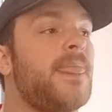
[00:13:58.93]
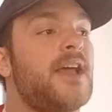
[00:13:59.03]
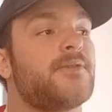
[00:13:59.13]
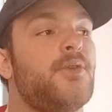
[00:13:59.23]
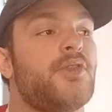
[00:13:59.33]

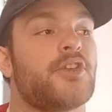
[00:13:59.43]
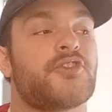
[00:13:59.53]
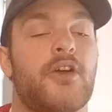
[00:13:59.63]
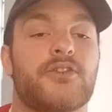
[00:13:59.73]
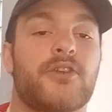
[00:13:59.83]
As for the
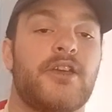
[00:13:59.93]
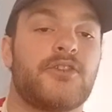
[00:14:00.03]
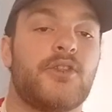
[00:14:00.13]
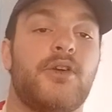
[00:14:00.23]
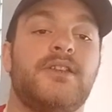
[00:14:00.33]
chance
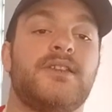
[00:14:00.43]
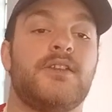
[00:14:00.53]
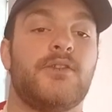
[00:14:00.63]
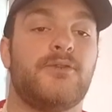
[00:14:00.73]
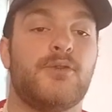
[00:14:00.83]
creation, though, it is
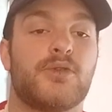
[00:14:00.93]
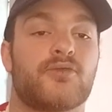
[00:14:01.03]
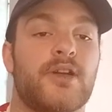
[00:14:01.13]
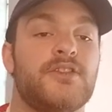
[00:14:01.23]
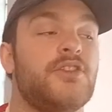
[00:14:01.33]
set to
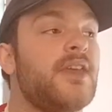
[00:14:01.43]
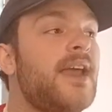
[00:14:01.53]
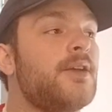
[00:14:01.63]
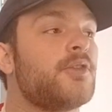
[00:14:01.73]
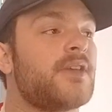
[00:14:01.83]
forward runs. You
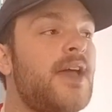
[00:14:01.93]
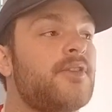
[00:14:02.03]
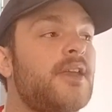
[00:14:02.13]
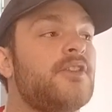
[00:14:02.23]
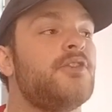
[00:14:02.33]
can also have
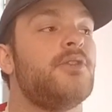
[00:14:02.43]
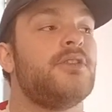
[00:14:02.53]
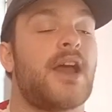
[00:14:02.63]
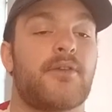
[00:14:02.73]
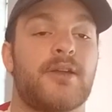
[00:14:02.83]
it into
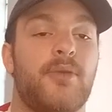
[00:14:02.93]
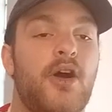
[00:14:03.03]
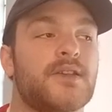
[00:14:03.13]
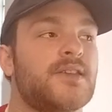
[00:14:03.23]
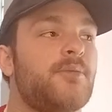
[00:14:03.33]
direct
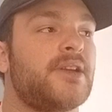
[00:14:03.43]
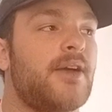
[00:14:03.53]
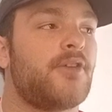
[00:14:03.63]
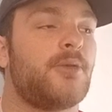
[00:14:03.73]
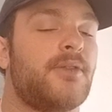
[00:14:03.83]
passing,
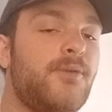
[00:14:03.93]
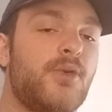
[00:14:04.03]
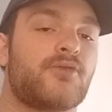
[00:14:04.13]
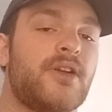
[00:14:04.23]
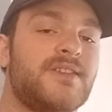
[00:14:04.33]
I've gone with
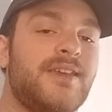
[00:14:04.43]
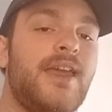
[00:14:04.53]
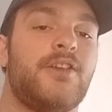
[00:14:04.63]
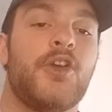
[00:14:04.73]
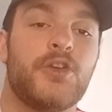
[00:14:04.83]
forward runs
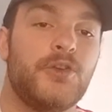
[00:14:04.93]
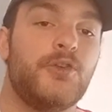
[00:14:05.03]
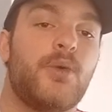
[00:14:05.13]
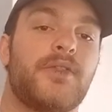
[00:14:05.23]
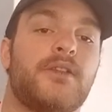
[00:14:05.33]
again. You
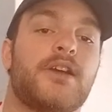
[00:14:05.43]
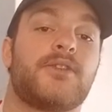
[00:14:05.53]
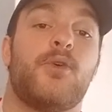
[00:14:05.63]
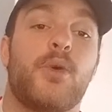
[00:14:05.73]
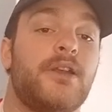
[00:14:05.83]
do want the likes
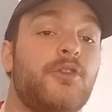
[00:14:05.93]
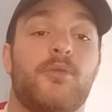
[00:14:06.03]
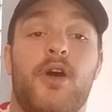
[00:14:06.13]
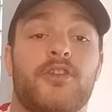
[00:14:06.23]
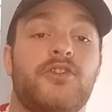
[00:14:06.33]
of Højlund or
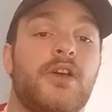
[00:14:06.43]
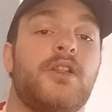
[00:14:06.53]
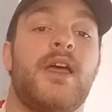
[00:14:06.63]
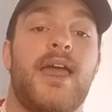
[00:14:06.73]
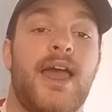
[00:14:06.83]

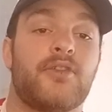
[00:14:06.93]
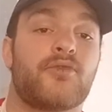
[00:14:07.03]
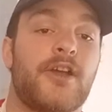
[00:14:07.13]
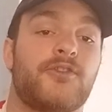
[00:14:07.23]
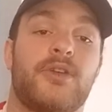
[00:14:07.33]
Martial and
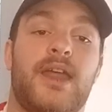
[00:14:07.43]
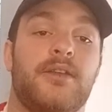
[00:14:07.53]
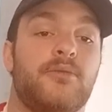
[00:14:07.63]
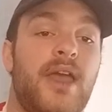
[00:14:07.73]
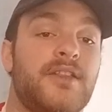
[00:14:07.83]
Rashford
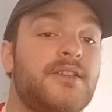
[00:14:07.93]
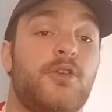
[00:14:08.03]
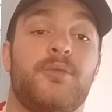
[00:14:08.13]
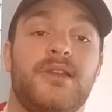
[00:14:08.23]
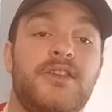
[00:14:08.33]
and Anthony
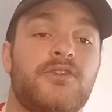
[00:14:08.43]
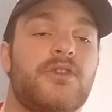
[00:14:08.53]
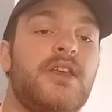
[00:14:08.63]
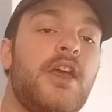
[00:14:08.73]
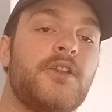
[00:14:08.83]
or
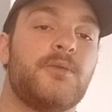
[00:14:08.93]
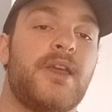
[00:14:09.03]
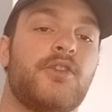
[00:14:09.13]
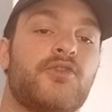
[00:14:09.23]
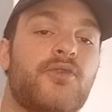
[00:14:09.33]
Pelistri to
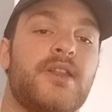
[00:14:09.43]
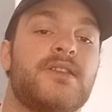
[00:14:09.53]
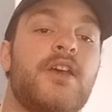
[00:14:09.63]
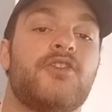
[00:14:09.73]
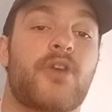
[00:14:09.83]
make those
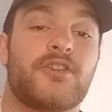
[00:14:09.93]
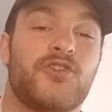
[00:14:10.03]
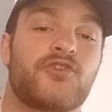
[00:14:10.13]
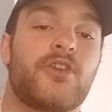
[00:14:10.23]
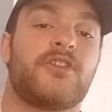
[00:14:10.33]
runs, trying to
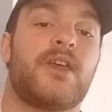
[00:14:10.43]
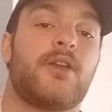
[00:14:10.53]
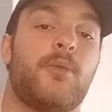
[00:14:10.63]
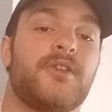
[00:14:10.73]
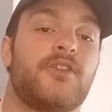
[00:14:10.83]
stretch that
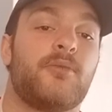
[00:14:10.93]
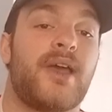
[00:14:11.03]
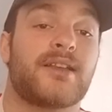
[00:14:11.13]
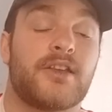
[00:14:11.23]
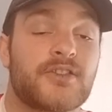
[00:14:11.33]
opposition
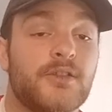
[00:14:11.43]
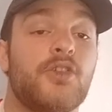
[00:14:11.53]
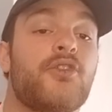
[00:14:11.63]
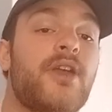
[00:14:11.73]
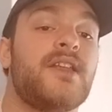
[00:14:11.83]
back down,
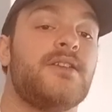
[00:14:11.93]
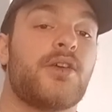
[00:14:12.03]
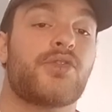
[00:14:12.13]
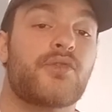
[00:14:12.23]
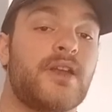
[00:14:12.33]
still creating
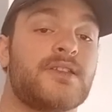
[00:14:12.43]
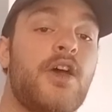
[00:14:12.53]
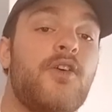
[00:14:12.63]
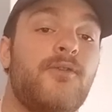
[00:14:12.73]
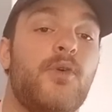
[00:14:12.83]
a threat
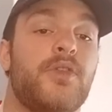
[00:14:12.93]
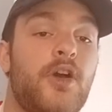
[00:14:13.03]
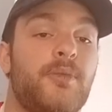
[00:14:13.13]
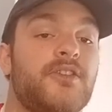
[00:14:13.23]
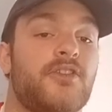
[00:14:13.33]
for the
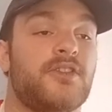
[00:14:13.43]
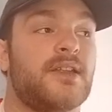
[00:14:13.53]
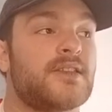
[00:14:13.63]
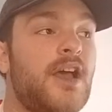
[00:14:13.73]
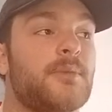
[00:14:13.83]
opposition
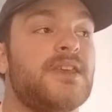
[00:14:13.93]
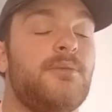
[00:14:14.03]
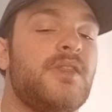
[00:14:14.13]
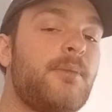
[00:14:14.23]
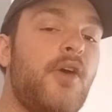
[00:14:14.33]
at times,
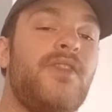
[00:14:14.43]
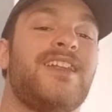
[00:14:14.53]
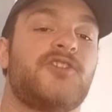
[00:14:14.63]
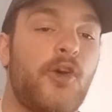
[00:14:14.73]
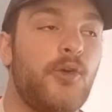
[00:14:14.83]
keeping them on their
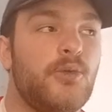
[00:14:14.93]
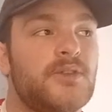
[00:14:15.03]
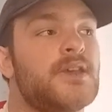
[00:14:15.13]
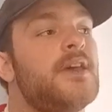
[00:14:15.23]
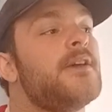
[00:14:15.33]

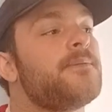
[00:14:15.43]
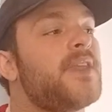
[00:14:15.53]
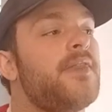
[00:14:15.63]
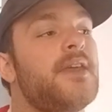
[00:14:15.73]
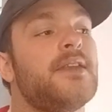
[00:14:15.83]
toes.
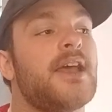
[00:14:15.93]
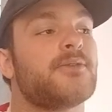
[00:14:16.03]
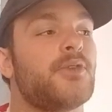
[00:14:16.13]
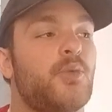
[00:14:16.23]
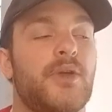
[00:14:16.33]
And then as
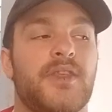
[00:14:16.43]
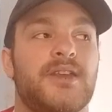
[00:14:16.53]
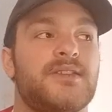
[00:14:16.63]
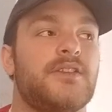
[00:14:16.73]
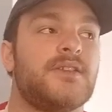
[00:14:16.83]
for the width, it
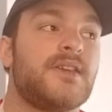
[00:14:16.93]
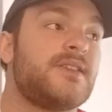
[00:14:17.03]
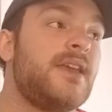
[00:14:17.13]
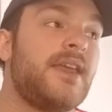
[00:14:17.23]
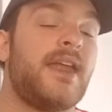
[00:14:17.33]
is set to
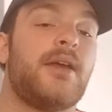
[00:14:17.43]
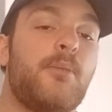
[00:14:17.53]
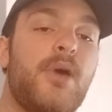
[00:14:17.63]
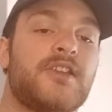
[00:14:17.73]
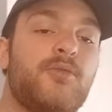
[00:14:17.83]
60 again, a
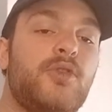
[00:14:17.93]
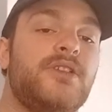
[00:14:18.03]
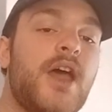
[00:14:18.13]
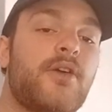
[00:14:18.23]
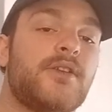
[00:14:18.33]
much more
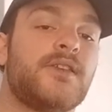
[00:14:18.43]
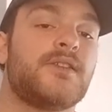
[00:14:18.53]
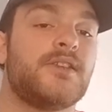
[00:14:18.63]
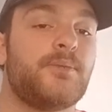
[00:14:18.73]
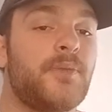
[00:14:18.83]
narrow
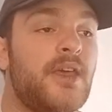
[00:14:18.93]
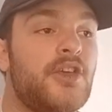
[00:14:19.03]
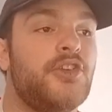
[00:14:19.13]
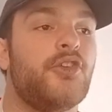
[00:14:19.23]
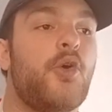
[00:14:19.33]
system.
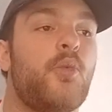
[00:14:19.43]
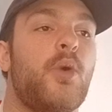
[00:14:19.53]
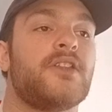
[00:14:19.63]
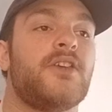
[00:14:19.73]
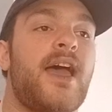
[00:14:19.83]
You don't
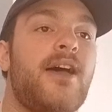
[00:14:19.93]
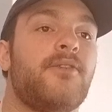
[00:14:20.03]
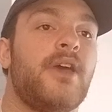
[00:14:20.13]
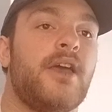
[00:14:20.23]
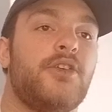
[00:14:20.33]
want to have
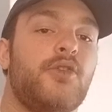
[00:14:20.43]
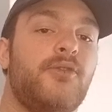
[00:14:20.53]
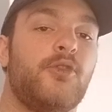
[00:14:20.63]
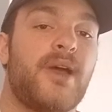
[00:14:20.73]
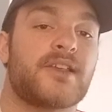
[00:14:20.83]
your
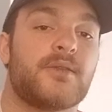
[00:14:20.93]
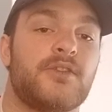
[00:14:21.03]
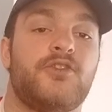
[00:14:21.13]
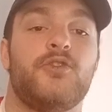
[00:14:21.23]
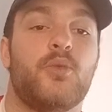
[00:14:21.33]
fullbacks
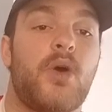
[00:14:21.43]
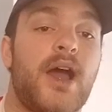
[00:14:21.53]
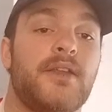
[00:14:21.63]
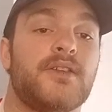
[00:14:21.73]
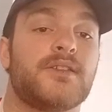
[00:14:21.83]
too
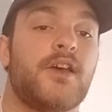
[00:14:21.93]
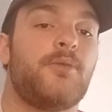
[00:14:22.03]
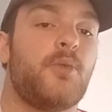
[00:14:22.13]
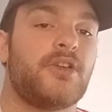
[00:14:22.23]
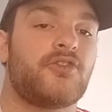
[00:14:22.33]
wide this time.
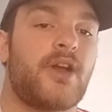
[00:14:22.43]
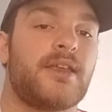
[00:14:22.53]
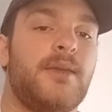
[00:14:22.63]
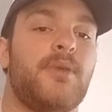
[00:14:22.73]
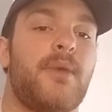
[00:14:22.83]
You want to try
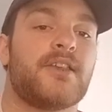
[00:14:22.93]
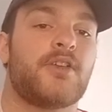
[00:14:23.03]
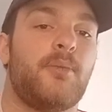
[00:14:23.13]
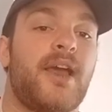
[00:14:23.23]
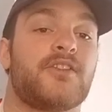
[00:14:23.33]
and keep them as
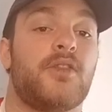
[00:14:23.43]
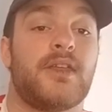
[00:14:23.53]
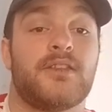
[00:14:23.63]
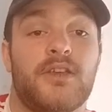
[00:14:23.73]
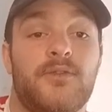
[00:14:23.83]
compact so
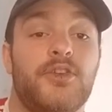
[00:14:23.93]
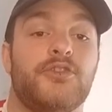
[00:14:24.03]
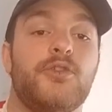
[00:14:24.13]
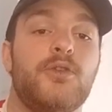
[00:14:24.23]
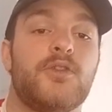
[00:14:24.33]
that if you
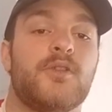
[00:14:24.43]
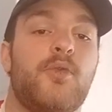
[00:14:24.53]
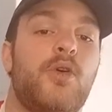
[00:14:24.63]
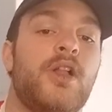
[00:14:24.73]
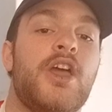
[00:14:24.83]
do lose the
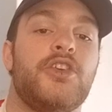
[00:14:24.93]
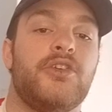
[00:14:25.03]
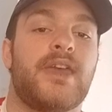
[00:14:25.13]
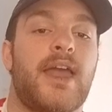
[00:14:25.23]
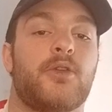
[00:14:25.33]
ball,
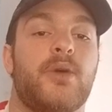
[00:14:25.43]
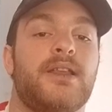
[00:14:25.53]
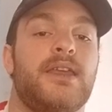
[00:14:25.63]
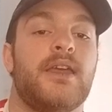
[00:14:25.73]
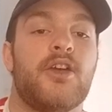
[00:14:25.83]
you can
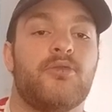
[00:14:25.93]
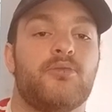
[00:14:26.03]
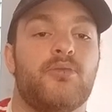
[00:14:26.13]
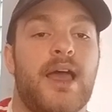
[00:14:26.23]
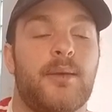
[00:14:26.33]
quickly
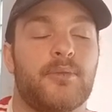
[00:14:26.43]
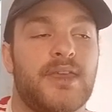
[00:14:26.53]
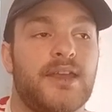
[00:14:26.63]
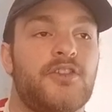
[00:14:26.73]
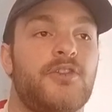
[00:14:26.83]

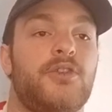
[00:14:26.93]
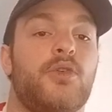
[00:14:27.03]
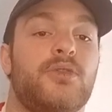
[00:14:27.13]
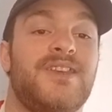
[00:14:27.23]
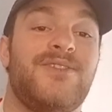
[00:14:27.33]
get into
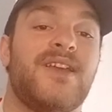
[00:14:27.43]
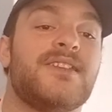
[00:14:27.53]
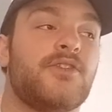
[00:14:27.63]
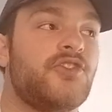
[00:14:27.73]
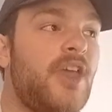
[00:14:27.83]
your
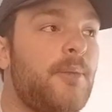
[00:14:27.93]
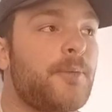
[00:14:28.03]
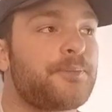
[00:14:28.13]
defensive shape.